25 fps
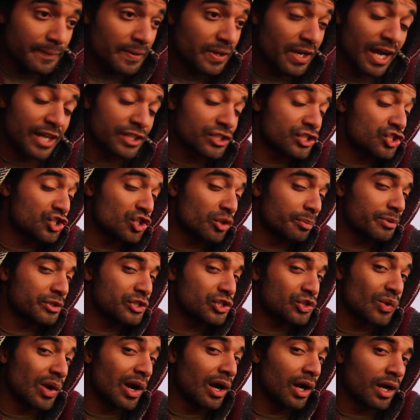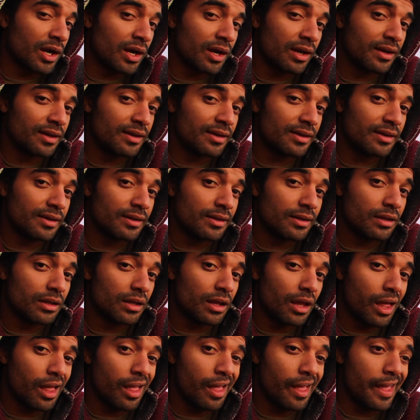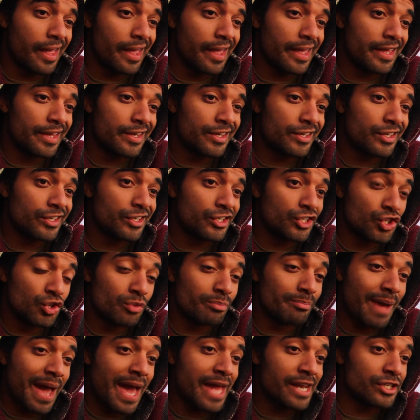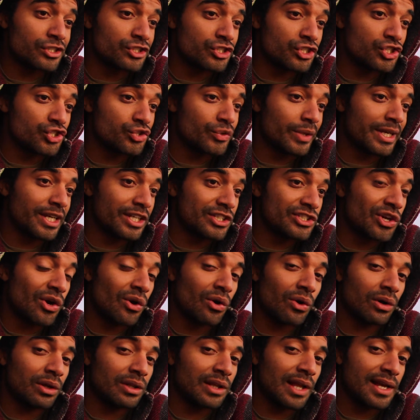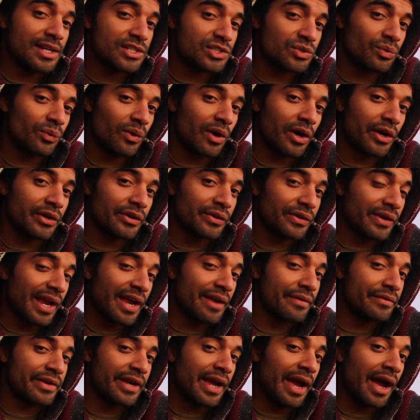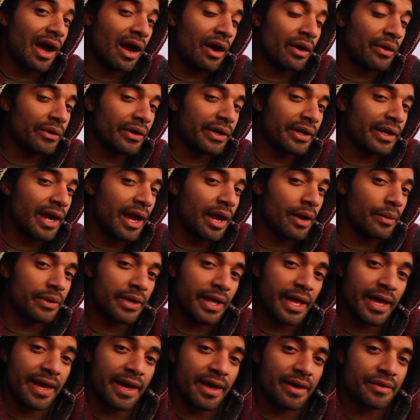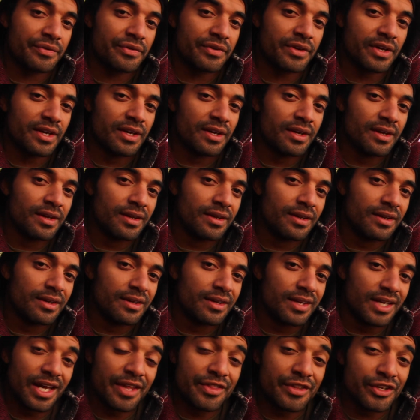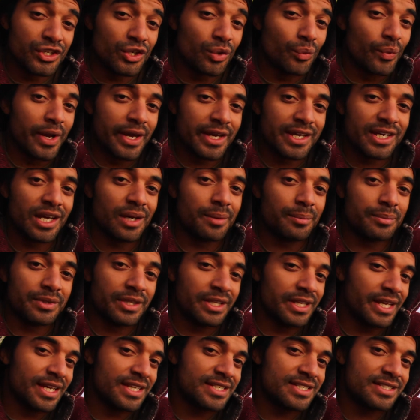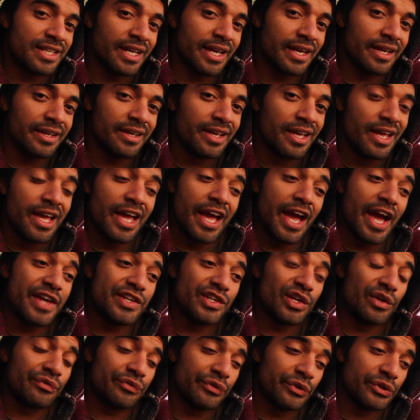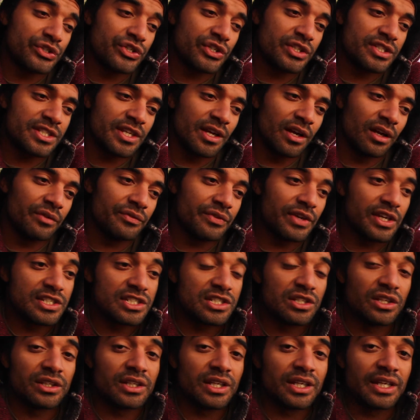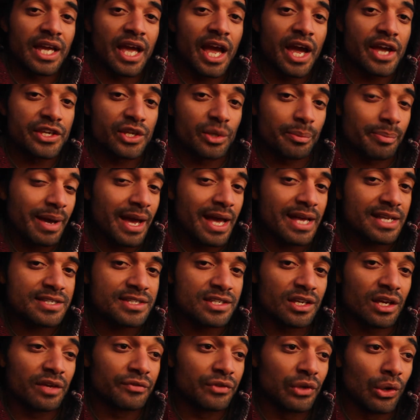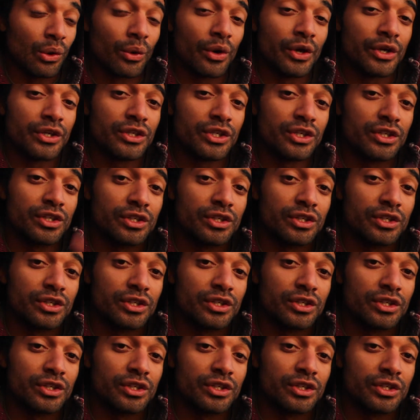got super drunk and you managed to drink a tall glass of water every hour, hour and a half. And then you wake up the next day and your future self is looking at your past self going,